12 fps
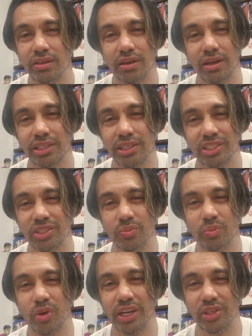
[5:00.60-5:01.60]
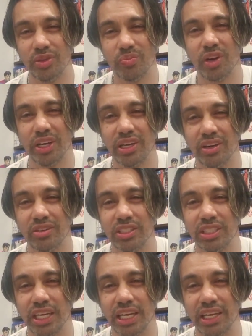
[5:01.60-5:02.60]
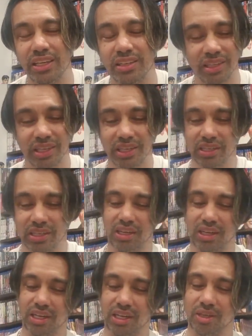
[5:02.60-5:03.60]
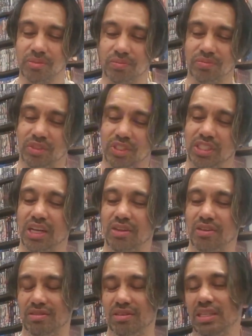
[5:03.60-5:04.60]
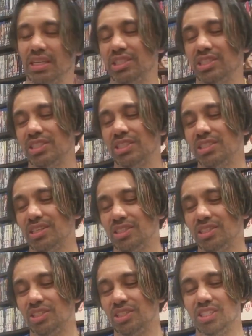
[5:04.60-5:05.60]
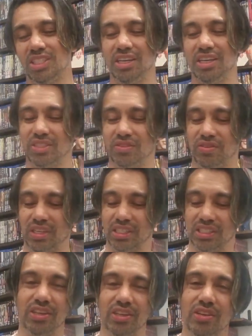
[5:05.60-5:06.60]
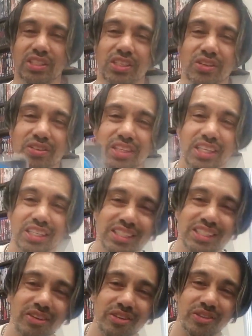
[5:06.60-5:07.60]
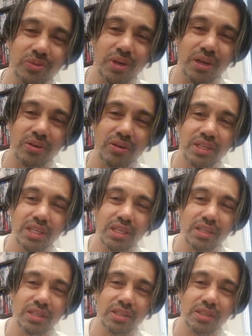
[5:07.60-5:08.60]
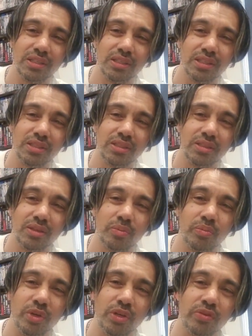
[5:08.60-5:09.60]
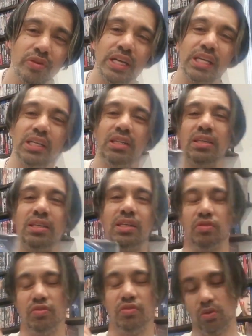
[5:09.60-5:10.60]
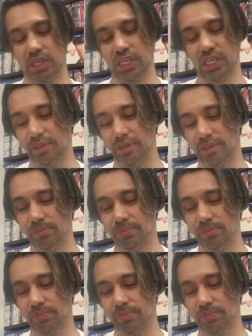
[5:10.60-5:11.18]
I guess you might know the scene. So let's just show you this first. So you got your 2 discs here as well. Blu-ray and your 4K.